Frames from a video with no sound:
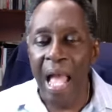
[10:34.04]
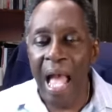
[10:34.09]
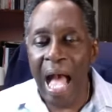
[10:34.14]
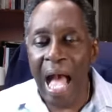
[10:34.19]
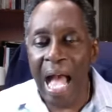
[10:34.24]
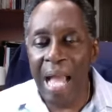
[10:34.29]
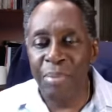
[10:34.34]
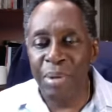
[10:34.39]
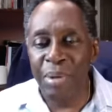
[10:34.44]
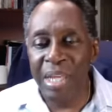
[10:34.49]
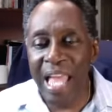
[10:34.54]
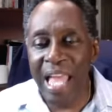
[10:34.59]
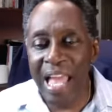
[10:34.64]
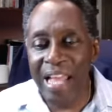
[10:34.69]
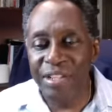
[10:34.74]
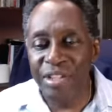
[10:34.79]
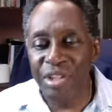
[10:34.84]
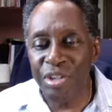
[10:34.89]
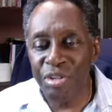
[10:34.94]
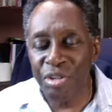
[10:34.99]
I began
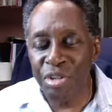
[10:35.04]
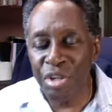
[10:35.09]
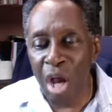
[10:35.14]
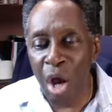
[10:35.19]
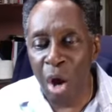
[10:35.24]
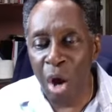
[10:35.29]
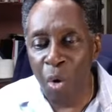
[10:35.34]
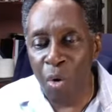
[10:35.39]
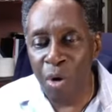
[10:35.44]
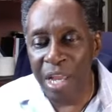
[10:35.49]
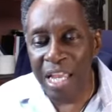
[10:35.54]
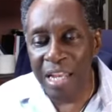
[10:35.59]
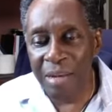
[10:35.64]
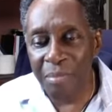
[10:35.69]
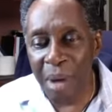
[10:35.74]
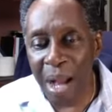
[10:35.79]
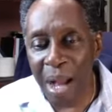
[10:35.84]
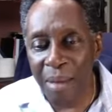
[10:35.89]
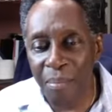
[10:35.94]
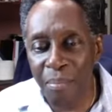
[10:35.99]
to know in
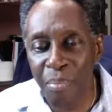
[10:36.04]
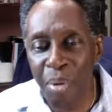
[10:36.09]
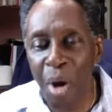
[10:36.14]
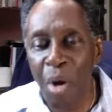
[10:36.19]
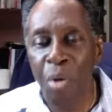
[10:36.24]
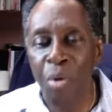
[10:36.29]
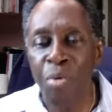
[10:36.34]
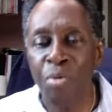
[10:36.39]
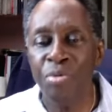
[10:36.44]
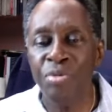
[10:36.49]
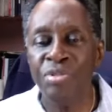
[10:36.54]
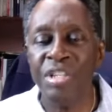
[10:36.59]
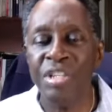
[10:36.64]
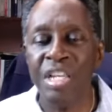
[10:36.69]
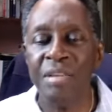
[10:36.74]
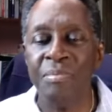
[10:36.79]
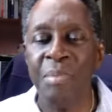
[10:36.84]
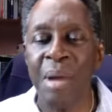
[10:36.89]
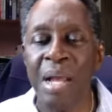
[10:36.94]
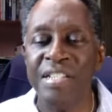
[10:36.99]
my bones
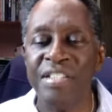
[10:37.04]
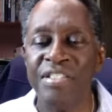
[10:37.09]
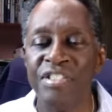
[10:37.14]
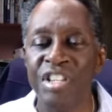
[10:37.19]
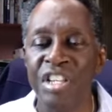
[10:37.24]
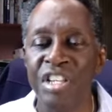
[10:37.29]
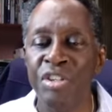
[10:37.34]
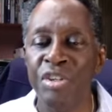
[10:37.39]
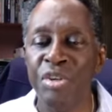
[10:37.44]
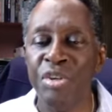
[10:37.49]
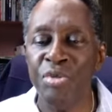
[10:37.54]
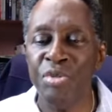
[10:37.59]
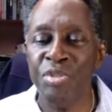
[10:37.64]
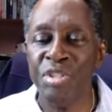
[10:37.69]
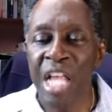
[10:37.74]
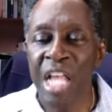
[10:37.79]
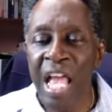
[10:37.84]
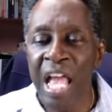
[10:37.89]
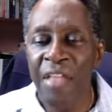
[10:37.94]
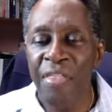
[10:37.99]
and my sinews
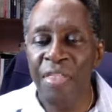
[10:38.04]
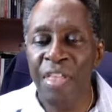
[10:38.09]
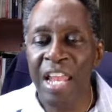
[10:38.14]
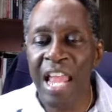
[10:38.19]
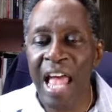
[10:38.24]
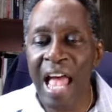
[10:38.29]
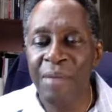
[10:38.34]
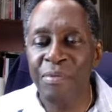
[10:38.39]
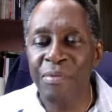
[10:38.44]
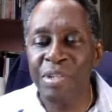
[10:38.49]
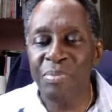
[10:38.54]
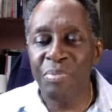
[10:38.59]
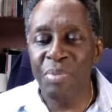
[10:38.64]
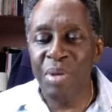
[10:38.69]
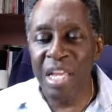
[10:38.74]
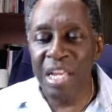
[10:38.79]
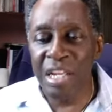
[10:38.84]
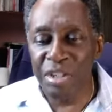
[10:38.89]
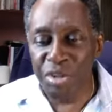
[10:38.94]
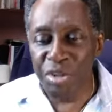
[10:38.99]
that I was
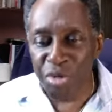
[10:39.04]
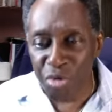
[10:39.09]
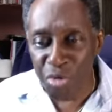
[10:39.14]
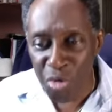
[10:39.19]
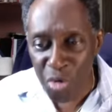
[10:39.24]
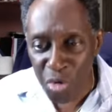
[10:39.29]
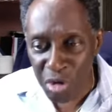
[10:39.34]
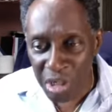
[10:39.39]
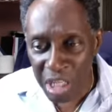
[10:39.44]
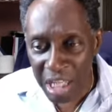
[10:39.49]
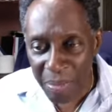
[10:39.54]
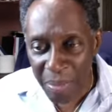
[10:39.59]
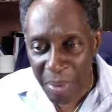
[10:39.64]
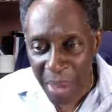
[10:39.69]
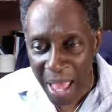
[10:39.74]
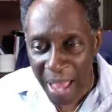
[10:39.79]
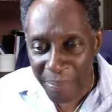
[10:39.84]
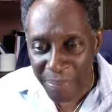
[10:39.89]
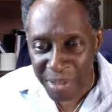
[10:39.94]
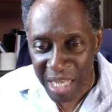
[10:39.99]
being truly
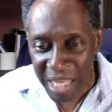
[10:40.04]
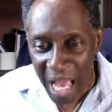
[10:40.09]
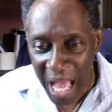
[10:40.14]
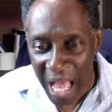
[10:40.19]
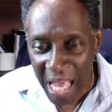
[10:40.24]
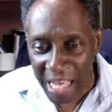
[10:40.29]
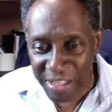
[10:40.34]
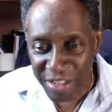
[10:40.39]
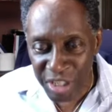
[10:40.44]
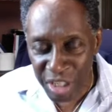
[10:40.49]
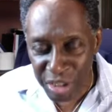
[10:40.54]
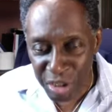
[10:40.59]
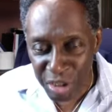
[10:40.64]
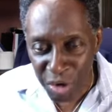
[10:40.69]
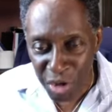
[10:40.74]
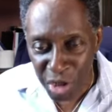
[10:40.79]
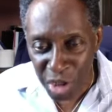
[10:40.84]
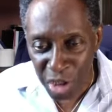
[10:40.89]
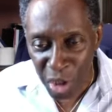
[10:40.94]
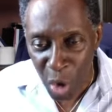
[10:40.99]
baptized into
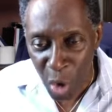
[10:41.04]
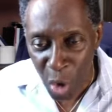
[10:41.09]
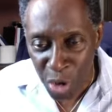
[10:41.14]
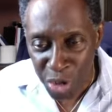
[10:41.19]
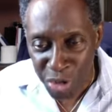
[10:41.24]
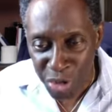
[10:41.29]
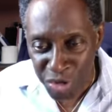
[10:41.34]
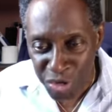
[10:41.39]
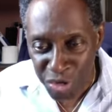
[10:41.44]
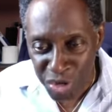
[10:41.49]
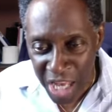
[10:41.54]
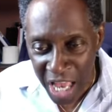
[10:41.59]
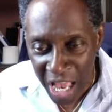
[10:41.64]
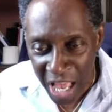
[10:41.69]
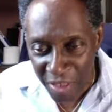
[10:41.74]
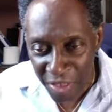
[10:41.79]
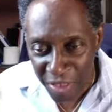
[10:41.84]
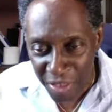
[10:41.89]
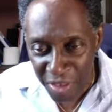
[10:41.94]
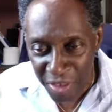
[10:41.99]
the Lord's
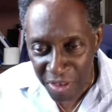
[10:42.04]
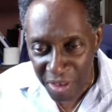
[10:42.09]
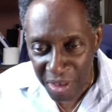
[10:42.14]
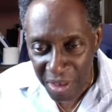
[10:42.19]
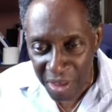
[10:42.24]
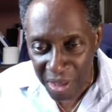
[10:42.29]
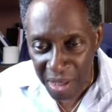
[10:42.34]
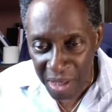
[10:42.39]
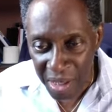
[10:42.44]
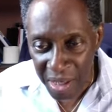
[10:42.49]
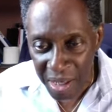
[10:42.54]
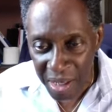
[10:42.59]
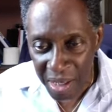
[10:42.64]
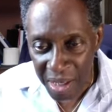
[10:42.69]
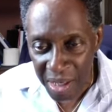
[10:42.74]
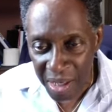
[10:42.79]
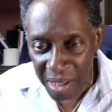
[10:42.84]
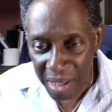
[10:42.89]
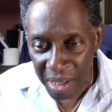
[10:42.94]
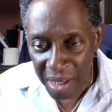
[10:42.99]
death
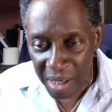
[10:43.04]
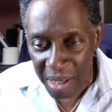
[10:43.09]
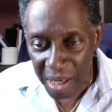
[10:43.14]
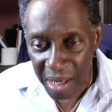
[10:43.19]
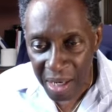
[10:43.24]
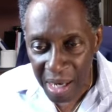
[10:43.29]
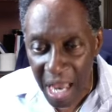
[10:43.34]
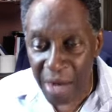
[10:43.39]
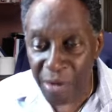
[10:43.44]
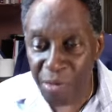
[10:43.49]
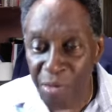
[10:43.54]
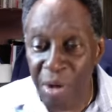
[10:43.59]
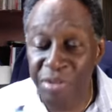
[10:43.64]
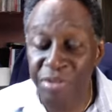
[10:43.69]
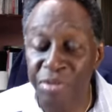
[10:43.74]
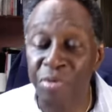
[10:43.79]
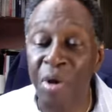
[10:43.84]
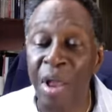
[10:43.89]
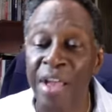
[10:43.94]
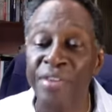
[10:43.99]
and
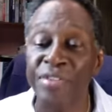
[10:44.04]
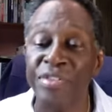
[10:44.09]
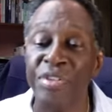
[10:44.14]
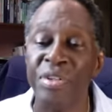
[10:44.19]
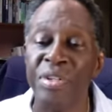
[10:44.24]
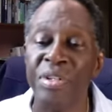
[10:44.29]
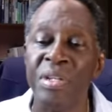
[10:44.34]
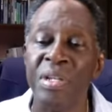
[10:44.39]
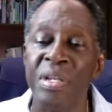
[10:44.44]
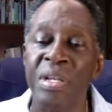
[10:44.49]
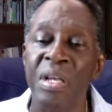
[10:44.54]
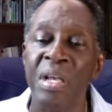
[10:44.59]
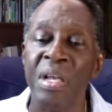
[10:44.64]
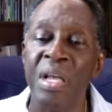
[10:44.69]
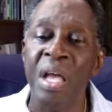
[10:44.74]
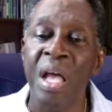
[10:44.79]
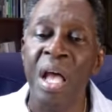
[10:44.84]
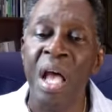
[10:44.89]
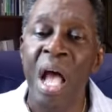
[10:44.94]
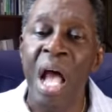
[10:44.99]
resurrection,
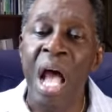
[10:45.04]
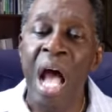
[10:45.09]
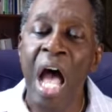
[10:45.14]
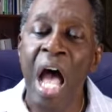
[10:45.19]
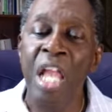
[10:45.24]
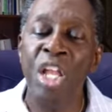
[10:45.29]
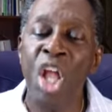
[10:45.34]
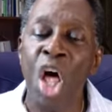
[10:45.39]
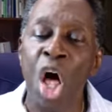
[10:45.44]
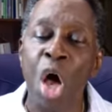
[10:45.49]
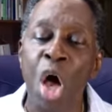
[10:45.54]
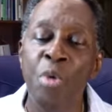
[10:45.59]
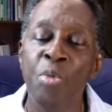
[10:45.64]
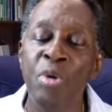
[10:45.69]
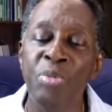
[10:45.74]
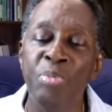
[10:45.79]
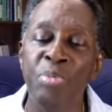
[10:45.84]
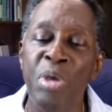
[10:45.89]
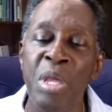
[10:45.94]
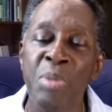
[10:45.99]
along
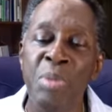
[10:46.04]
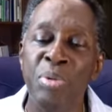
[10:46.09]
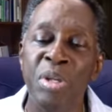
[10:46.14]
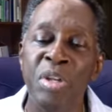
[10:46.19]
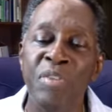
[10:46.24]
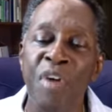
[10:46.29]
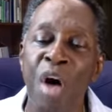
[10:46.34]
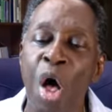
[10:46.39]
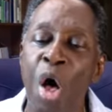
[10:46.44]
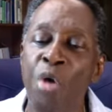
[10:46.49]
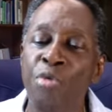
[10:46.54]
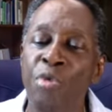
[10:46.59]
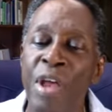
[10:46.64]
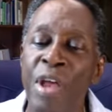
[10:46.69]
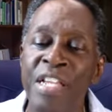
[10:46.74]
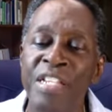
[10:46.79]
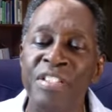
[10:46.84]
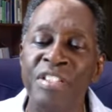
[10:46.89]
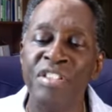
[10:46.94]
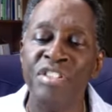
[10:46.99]
with people of all
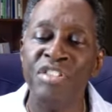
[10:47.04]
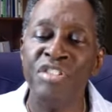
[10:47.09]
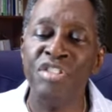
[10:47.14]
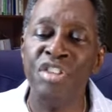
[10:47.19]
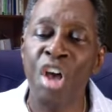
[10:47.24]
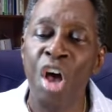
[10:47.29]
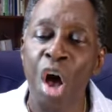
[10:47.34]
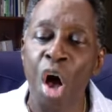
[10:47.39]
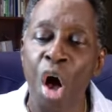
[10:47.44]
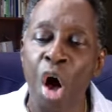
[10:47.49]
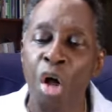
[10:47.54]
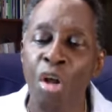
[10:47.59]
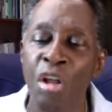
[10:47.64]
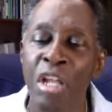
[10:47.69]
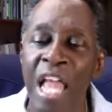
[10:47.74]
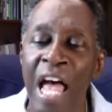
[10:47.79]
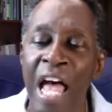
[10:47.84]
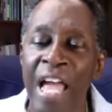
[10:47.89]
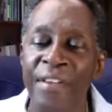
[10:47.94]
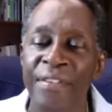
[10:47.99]
races, all
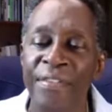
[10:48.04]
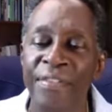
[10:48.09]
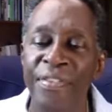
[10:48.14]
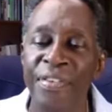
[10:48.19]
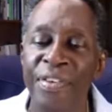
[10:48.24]
life,